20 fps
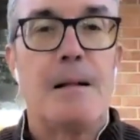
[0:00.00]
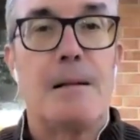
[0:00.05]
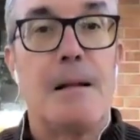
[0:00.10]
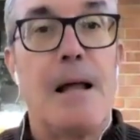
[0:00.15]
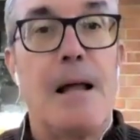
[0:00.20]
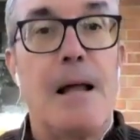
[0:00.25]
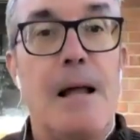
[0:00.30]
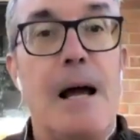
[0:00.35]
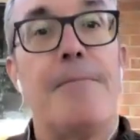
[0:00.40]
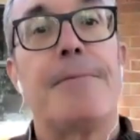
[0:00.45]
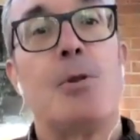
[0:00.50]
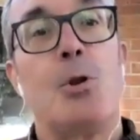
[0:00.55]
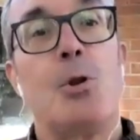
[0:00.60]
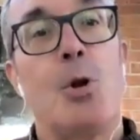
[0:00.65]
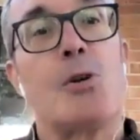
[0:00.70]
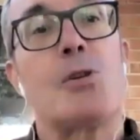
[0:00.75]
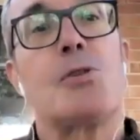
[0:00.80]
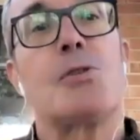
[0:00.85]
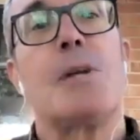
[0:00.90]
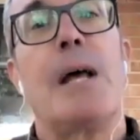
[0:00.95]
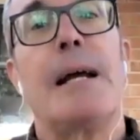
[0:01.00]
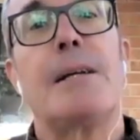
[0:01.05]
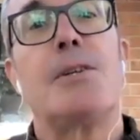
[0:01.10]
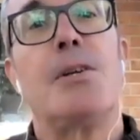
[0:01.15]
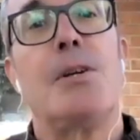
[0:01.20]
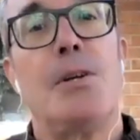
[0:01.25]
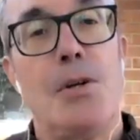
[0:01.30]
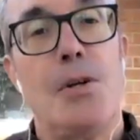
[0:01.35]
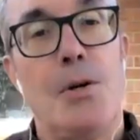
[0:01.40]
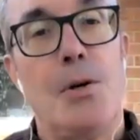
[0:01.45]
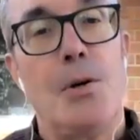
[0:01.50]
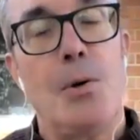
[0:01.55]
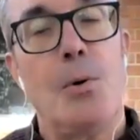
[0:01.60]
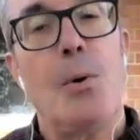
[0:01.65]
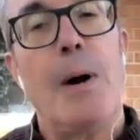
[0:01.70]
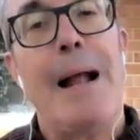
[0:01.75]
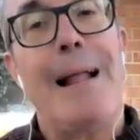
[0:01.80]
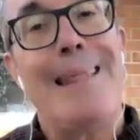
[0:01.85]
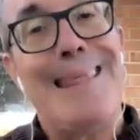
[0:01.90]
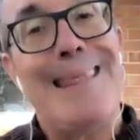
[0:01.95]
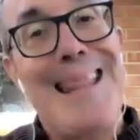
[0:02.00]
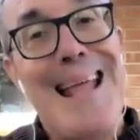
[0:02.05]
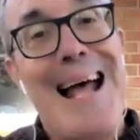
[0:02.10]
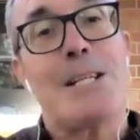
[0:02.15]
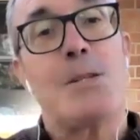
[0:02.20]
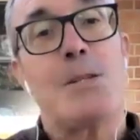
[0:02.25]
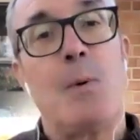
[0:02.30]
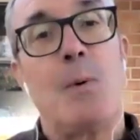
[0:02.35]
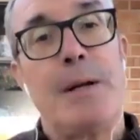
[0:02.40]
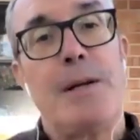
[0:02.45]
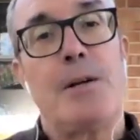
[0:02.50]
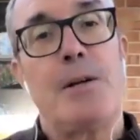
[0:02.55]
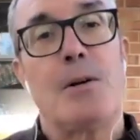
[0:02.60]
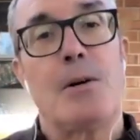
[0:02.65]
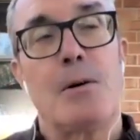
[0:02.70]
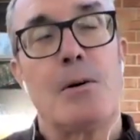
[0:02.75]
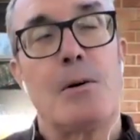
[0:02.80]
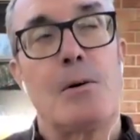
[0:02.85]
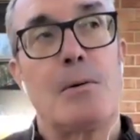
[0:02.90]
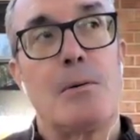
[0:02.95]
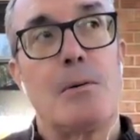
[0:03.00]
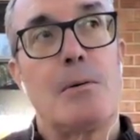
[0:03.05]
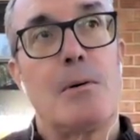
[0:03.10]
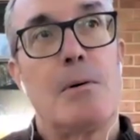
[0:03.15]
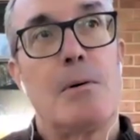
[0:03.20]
life looks like to you. And that's what you're